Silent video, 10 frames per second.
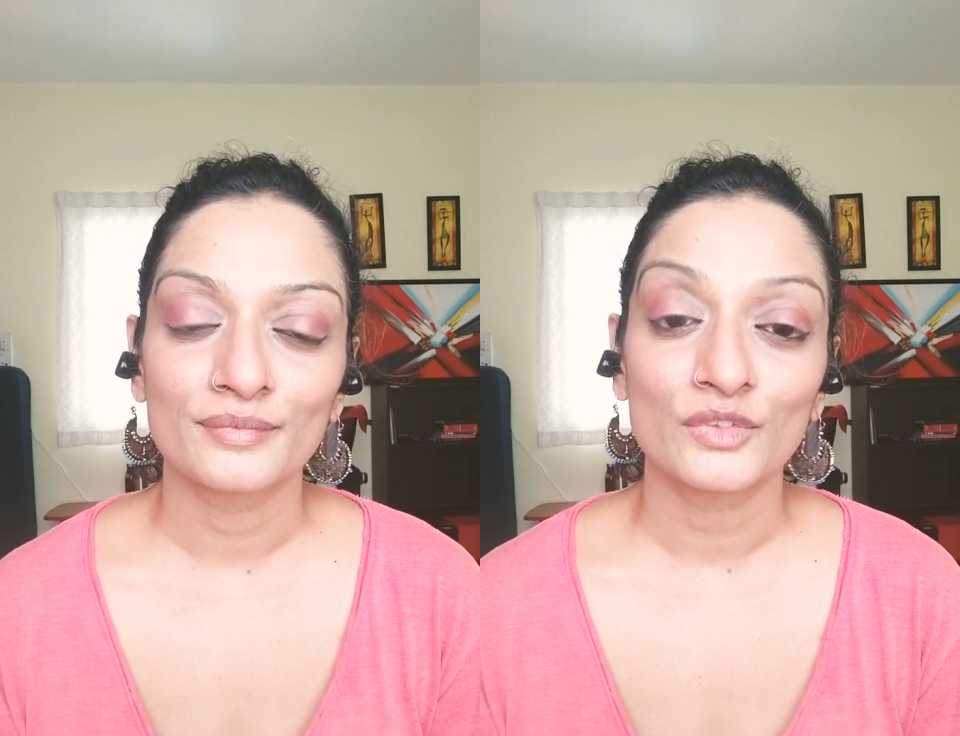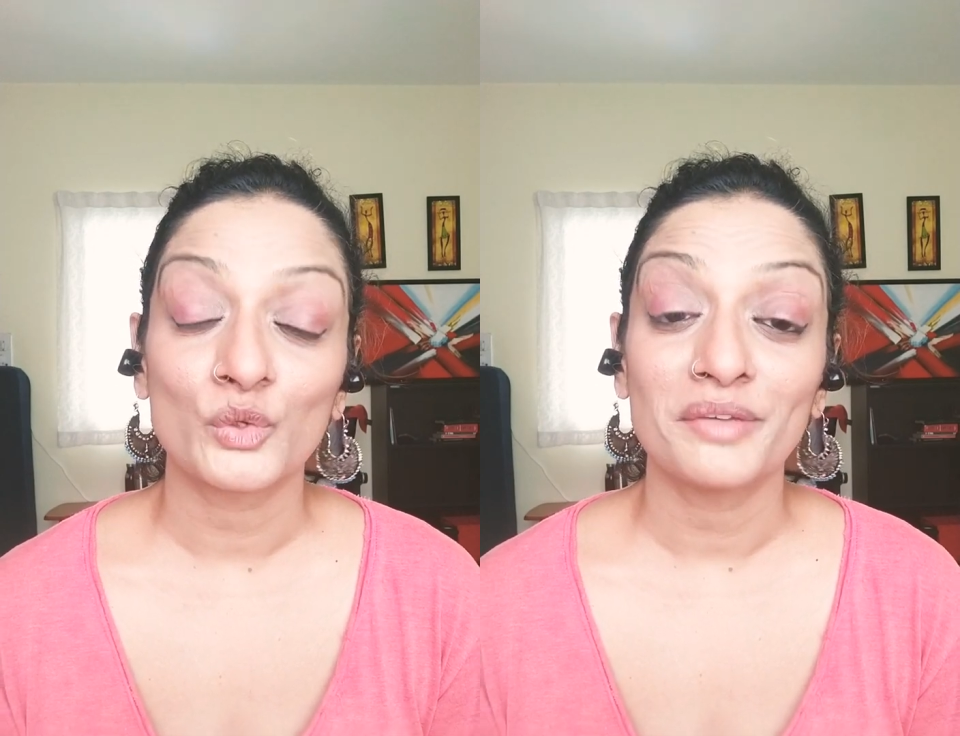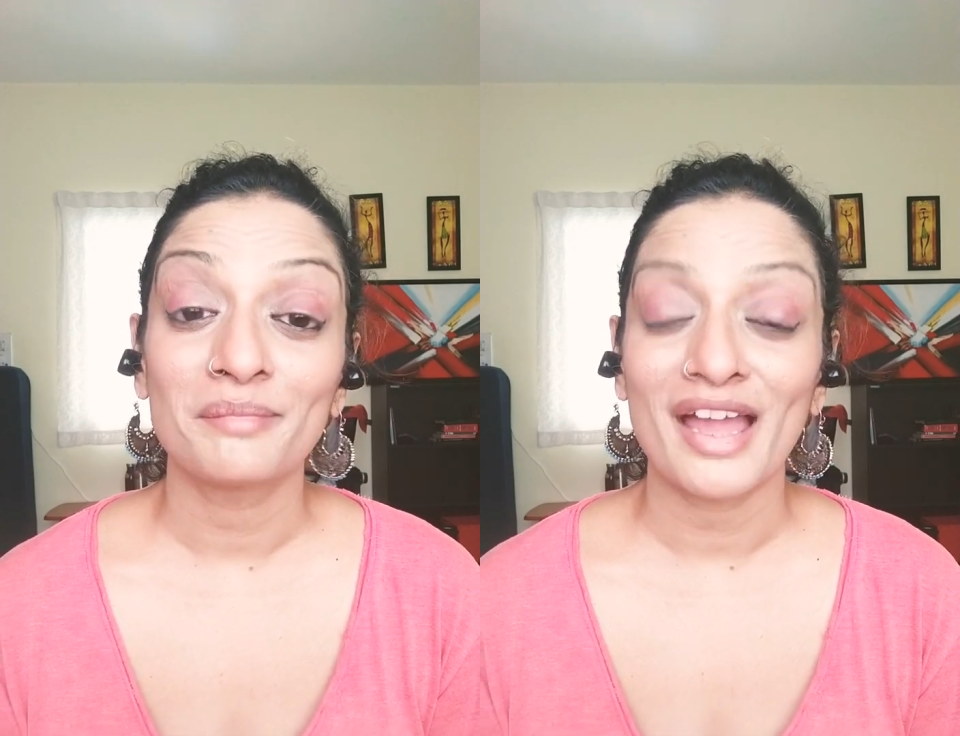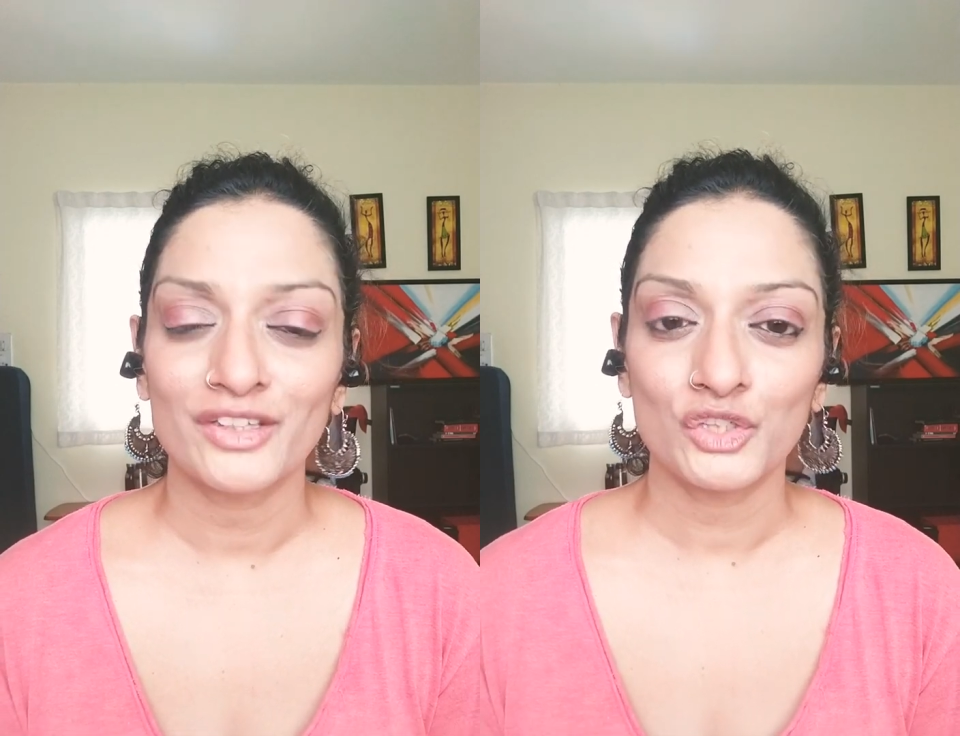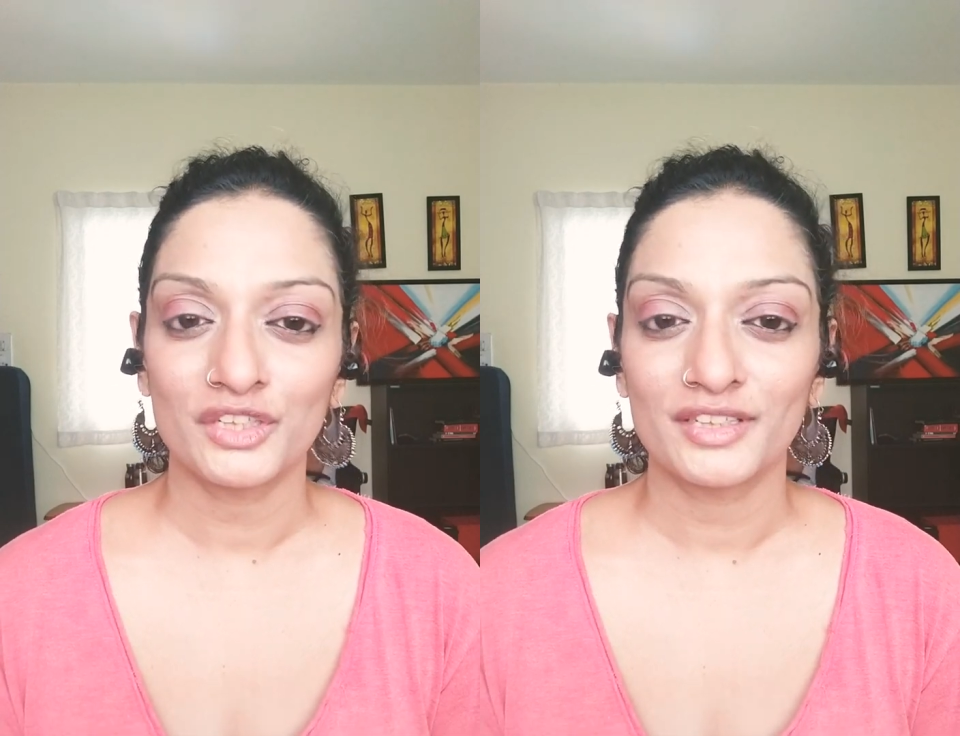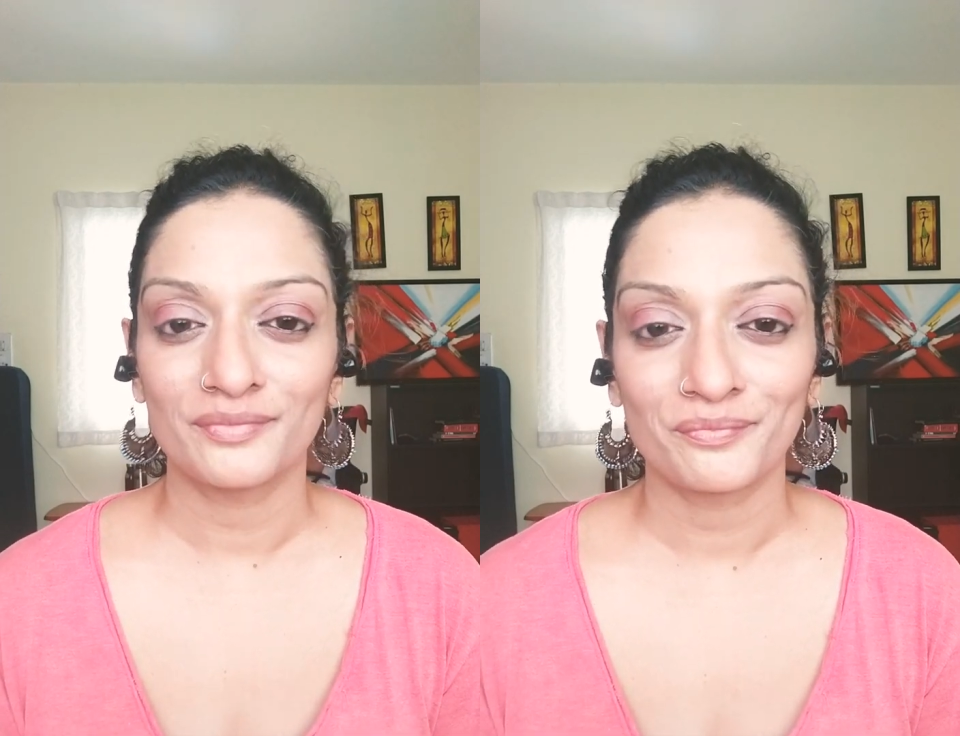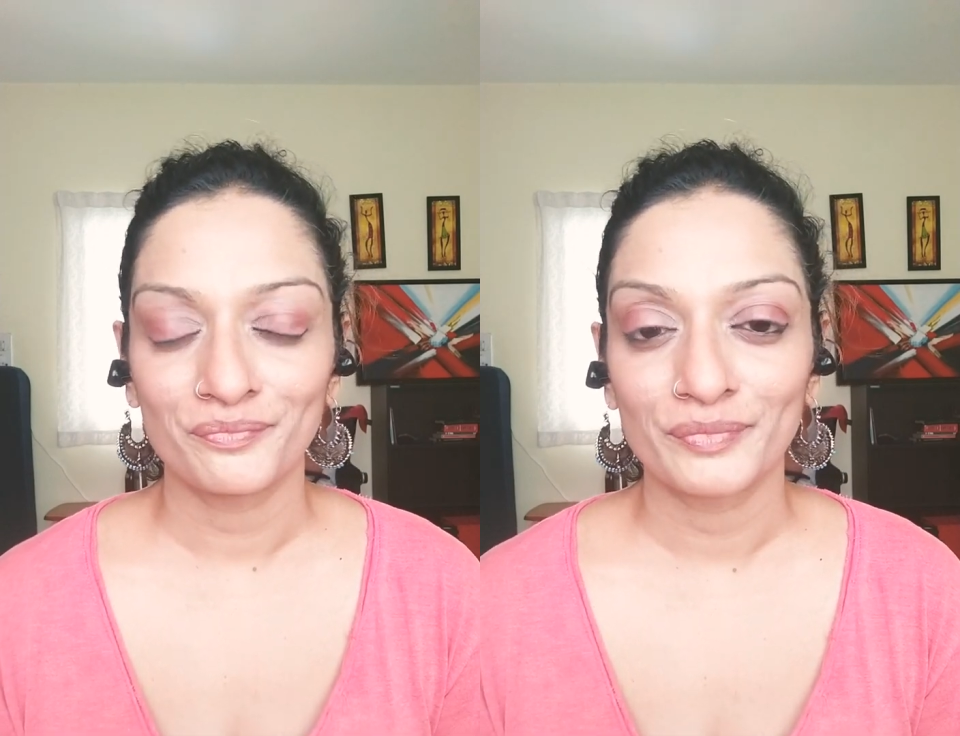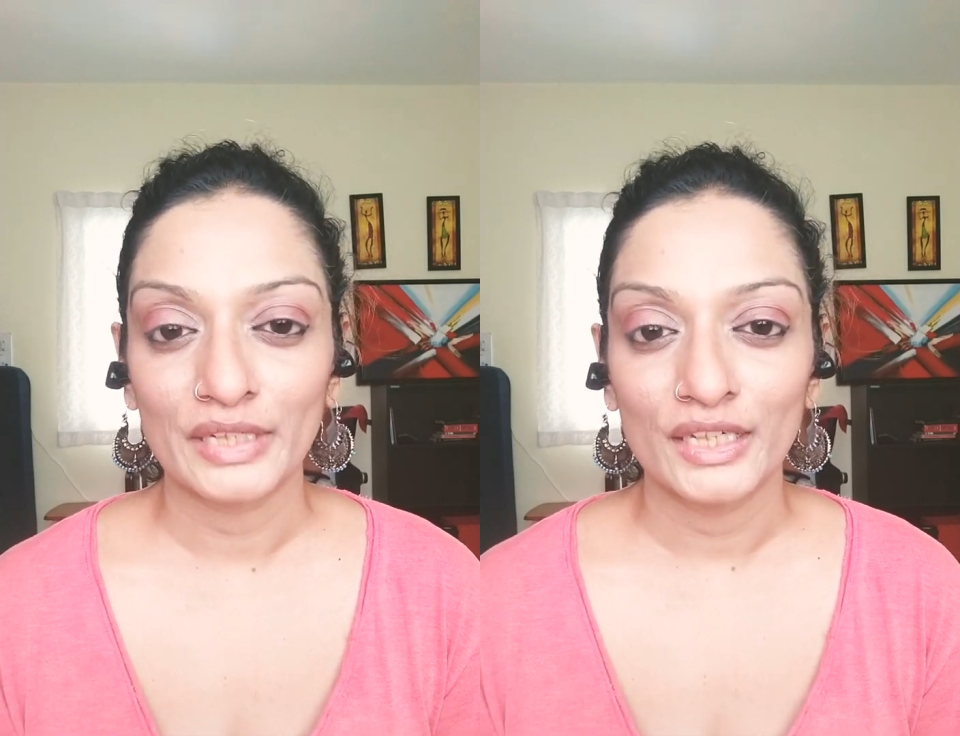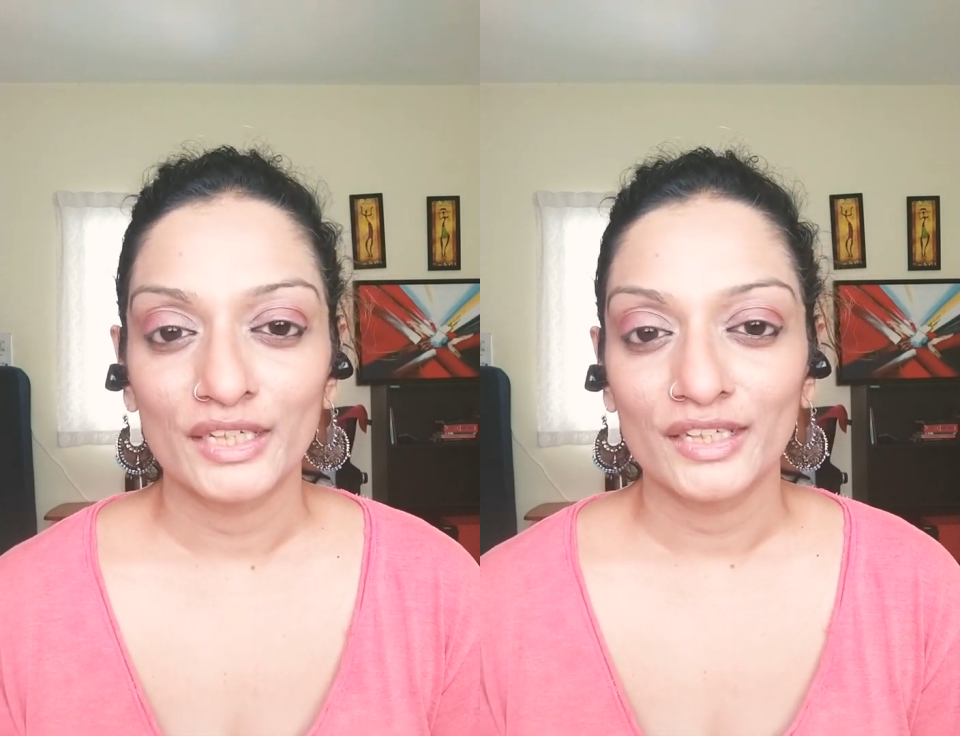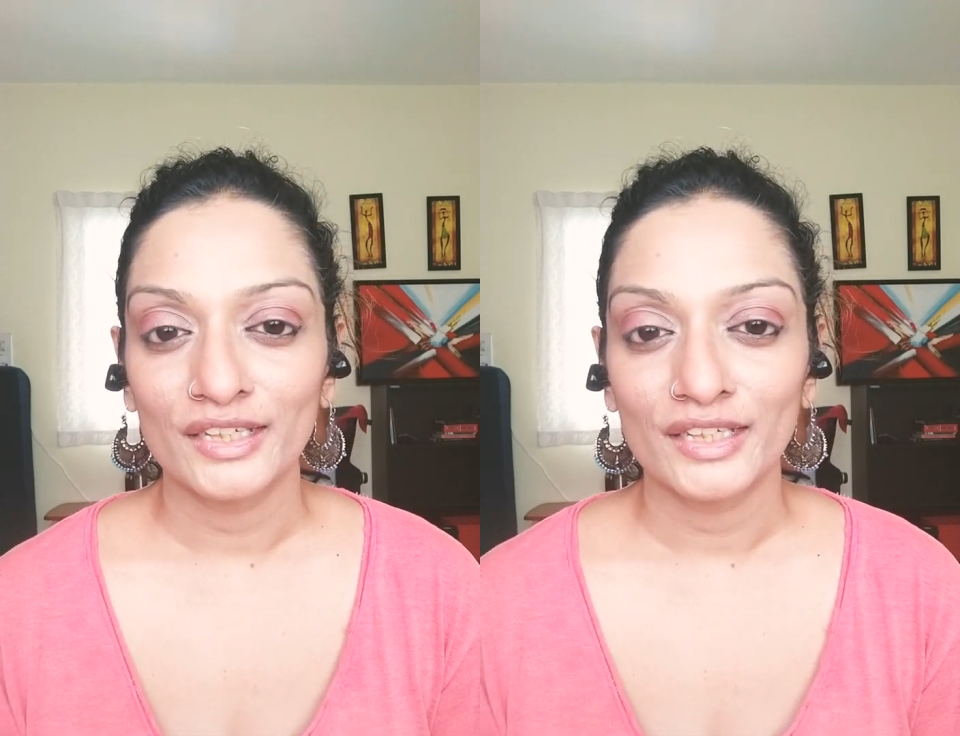to imagine
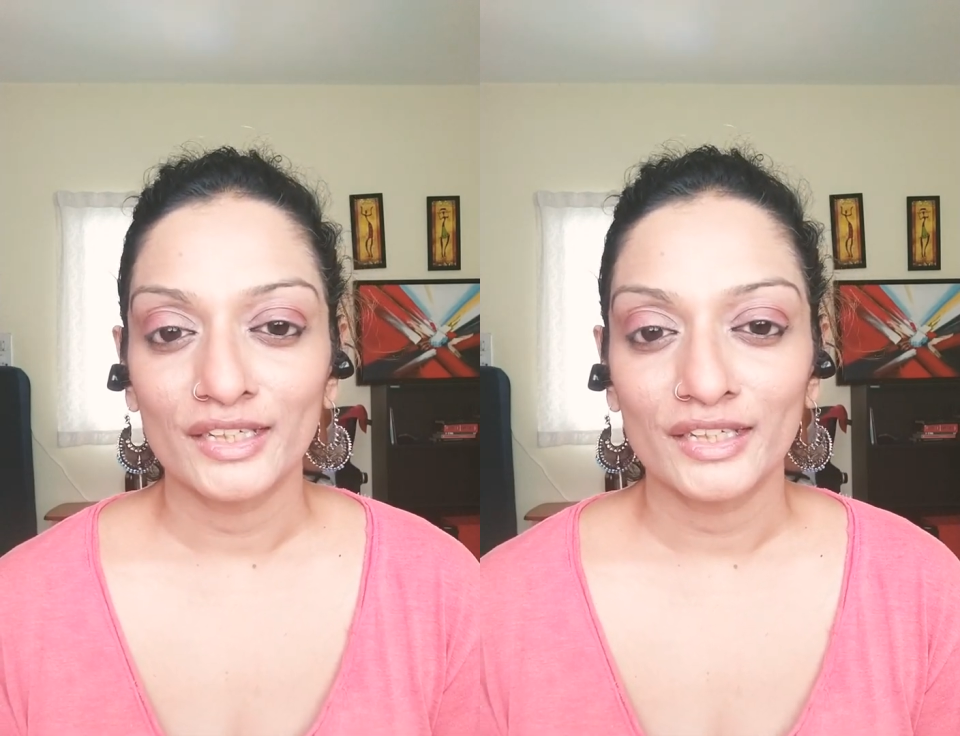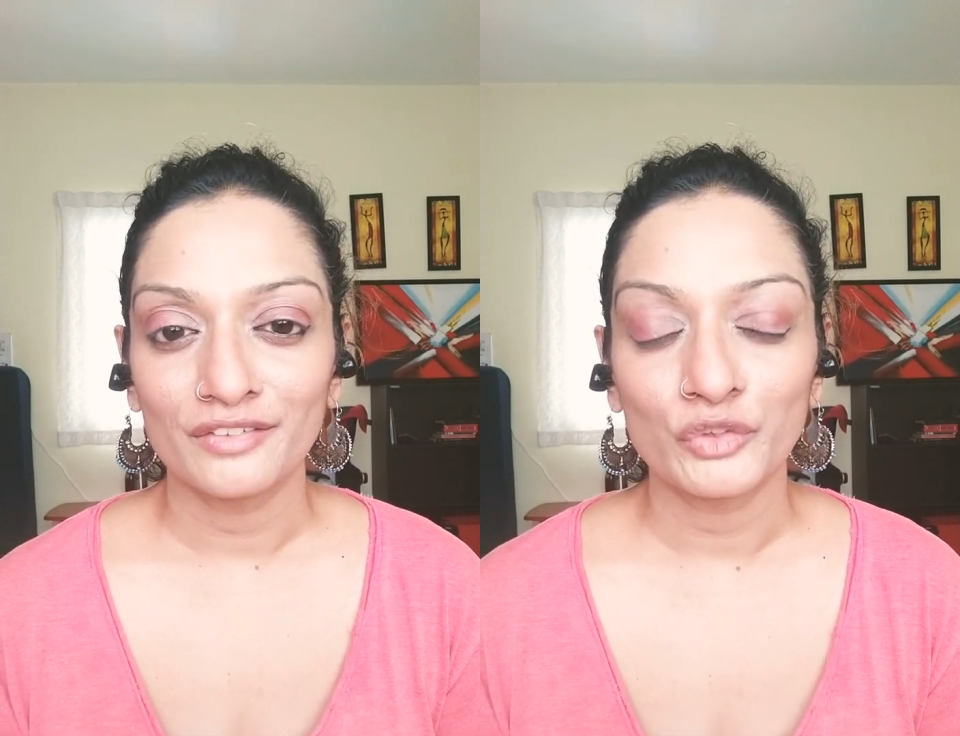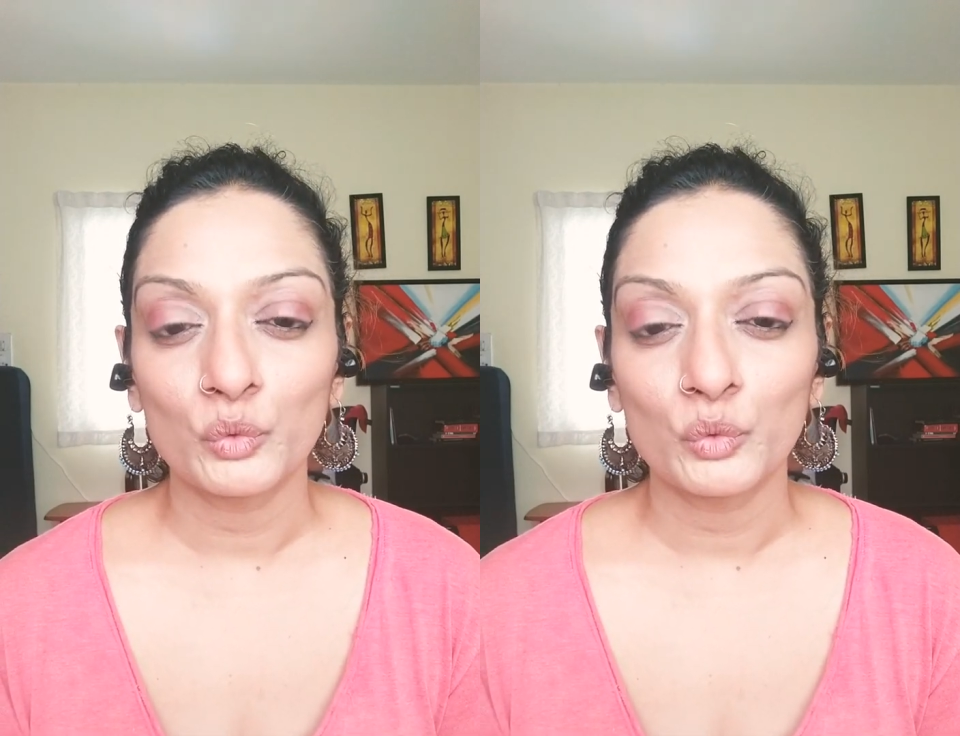if